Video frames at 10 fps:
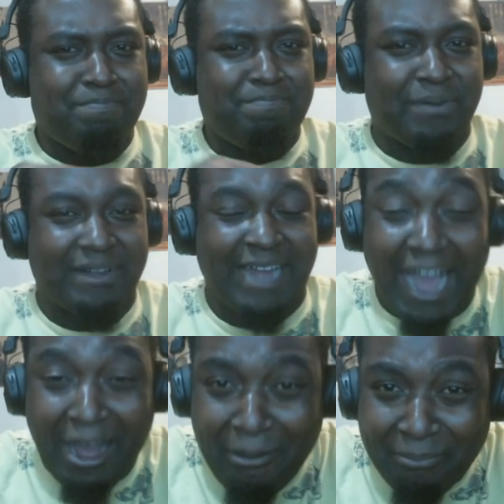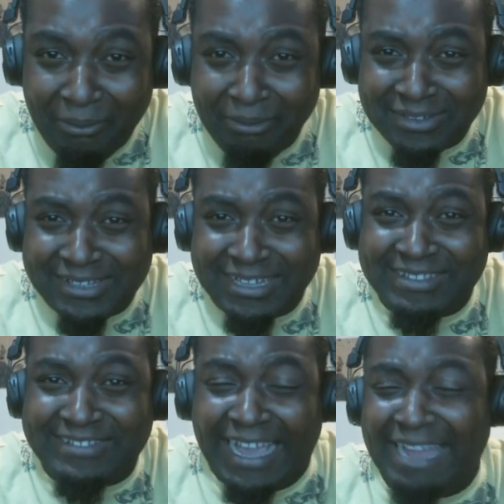But now, bro, looks like a
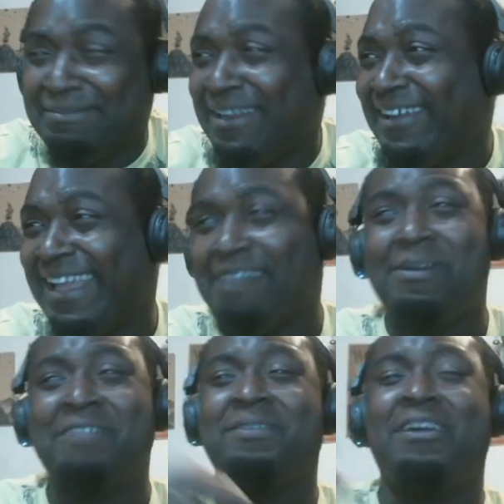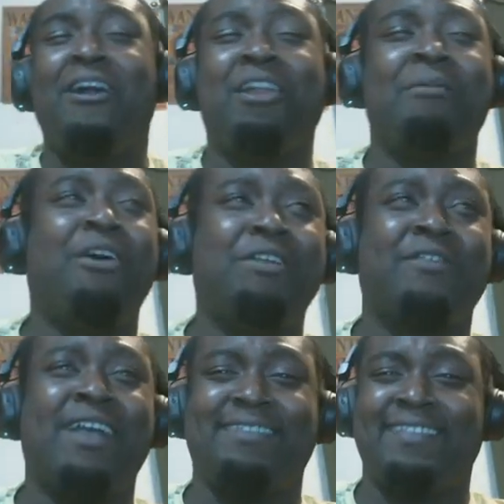jet, though. Like, everybody's been calling him all
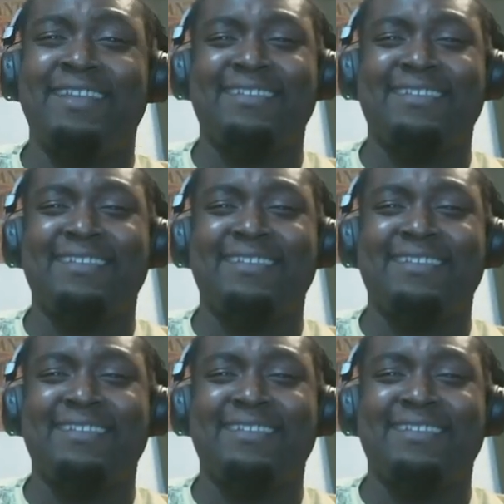different kinds of things.